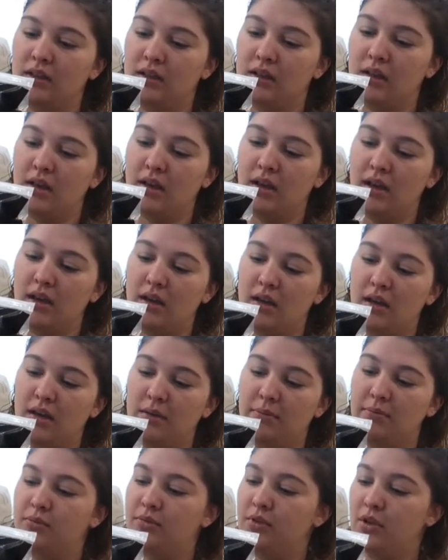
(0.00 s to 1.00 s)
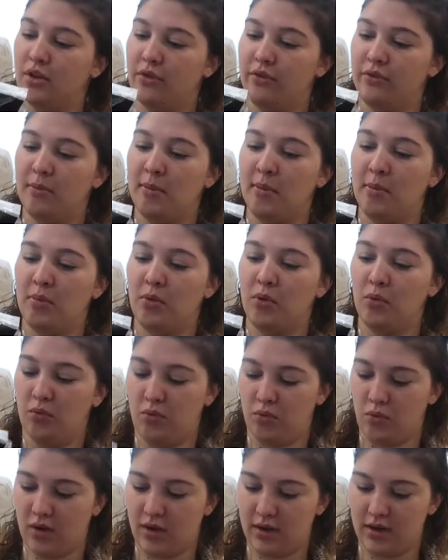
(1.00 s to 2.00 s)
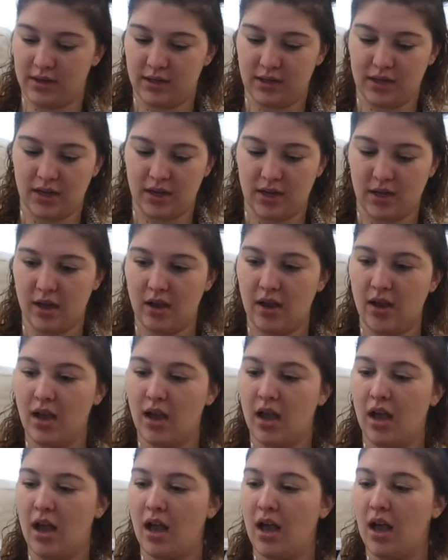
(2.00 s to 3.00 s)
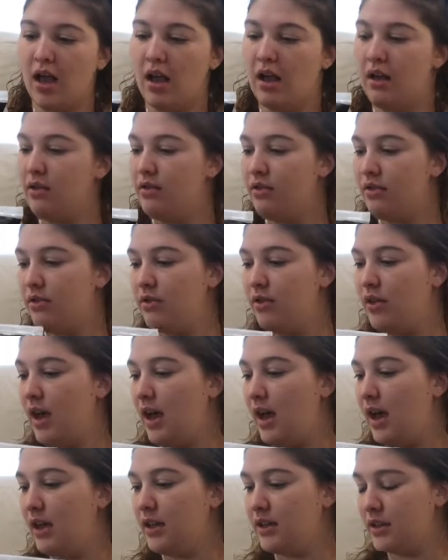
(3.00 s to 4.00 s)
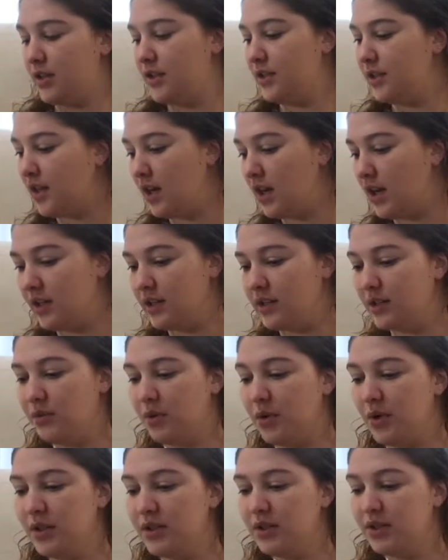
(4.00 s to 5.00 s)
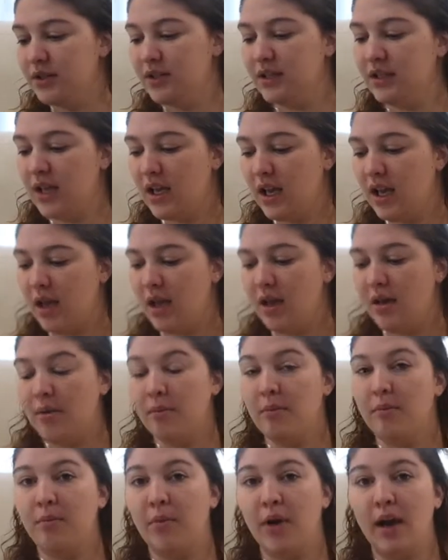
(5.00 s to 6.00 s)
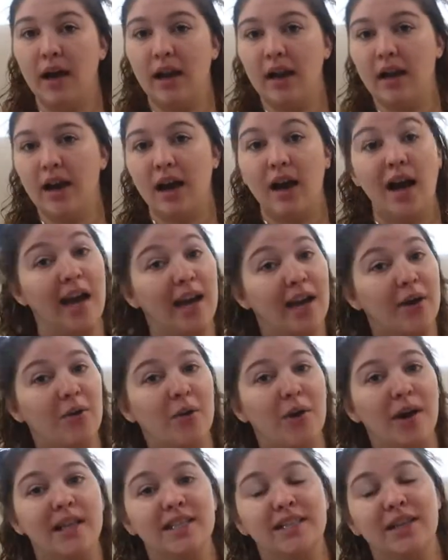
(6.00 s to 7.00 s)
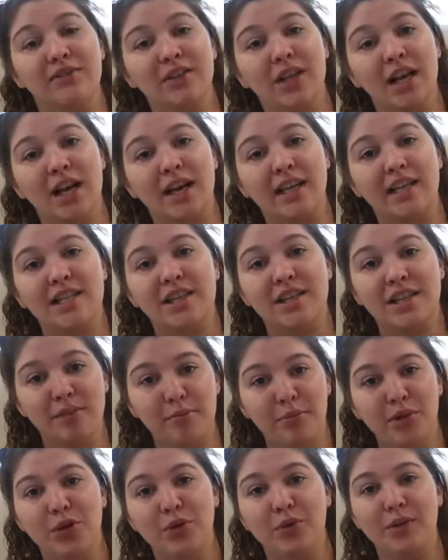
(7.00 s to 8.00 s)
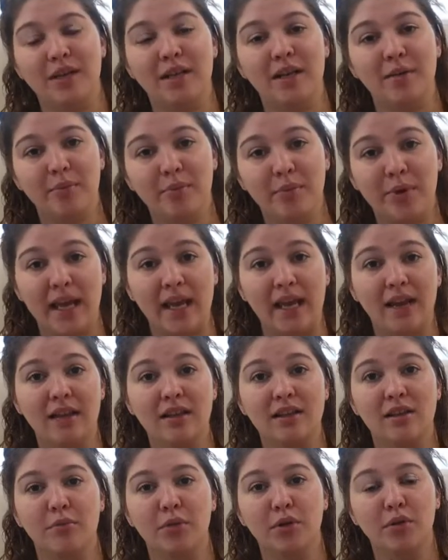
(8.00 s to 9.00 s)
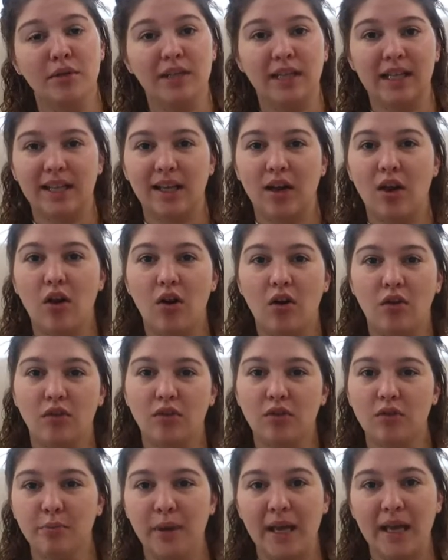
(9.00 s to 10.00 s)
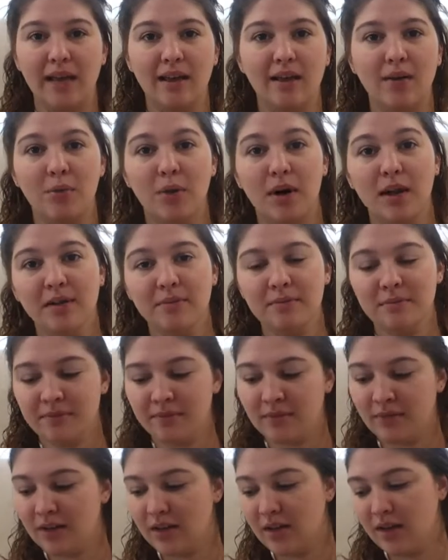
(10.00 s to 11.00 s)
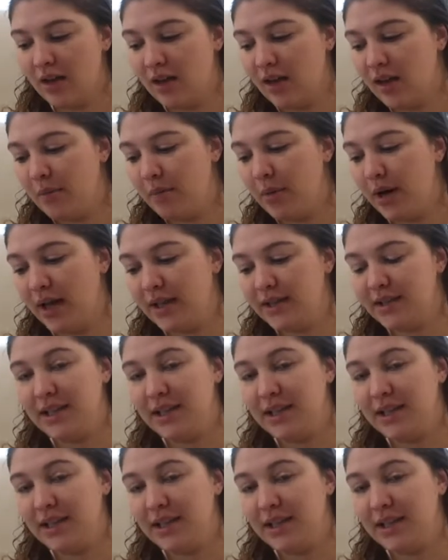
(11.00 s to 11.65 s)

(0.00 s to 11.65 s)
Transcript: I don't remember what that size was, but I always have liked the blue and the pink, the blue and like the coral pink one. But